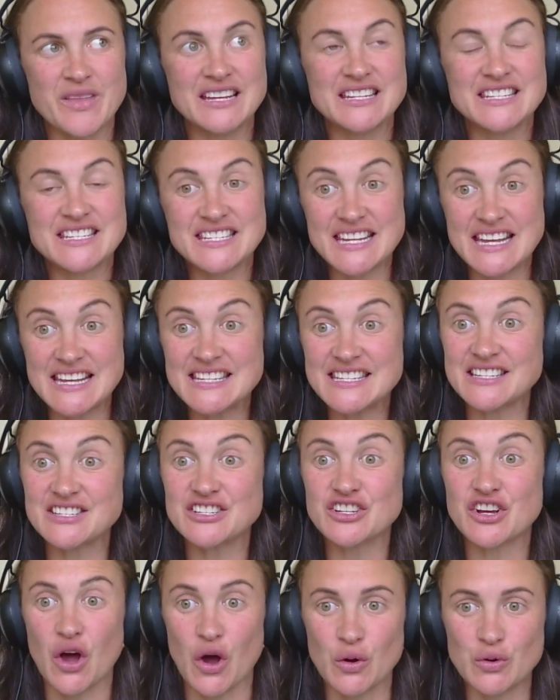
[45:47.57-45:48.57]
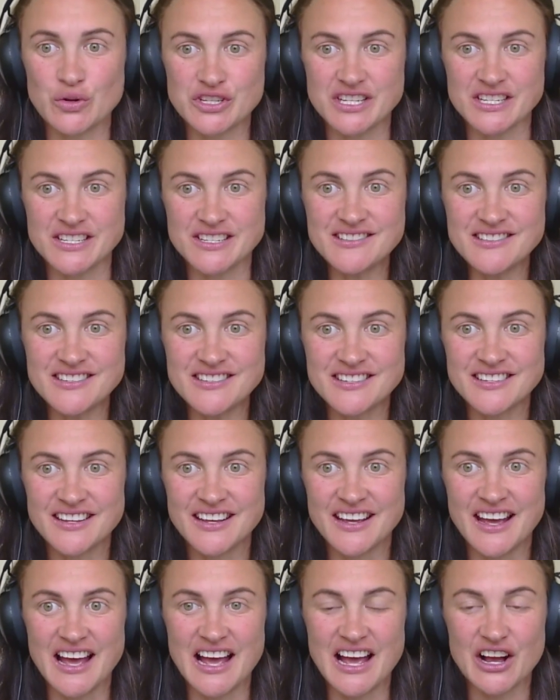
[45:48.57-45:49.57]
seasoned coaches
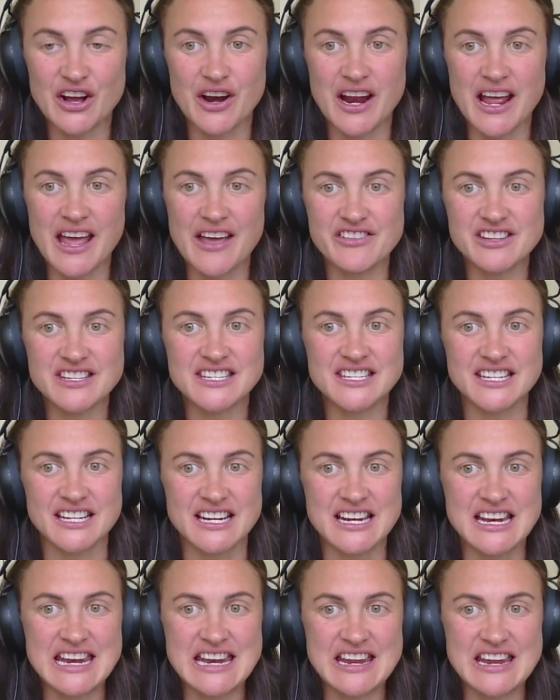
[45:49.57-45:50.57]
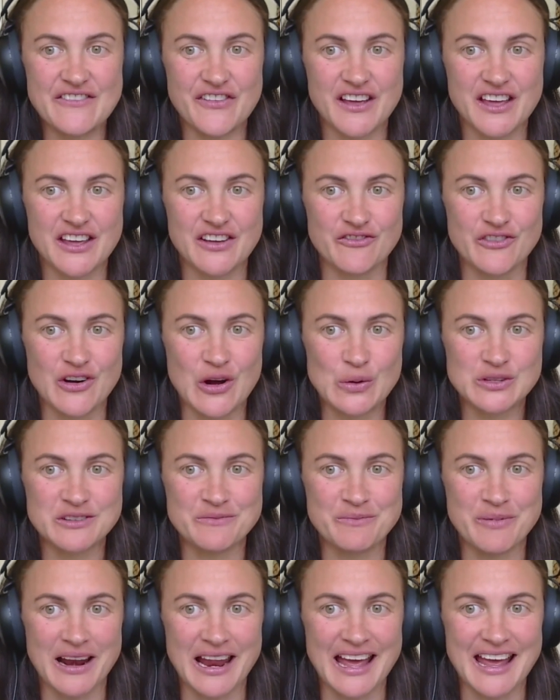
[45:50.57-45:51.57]
are going to have a significant role
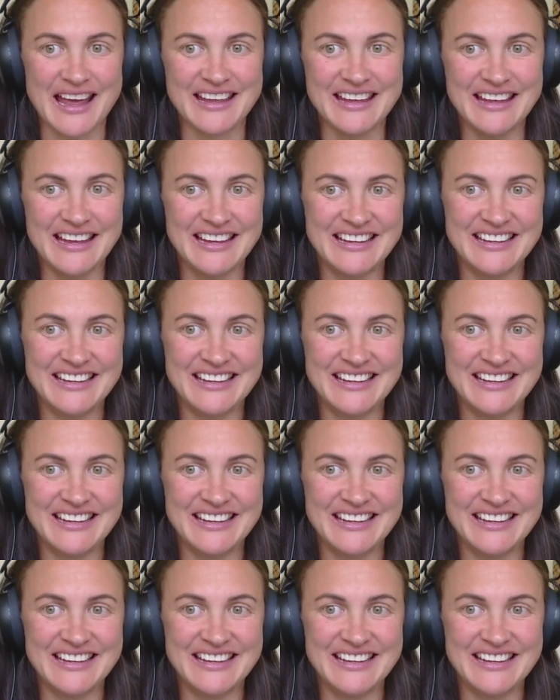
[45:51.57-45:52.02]
to play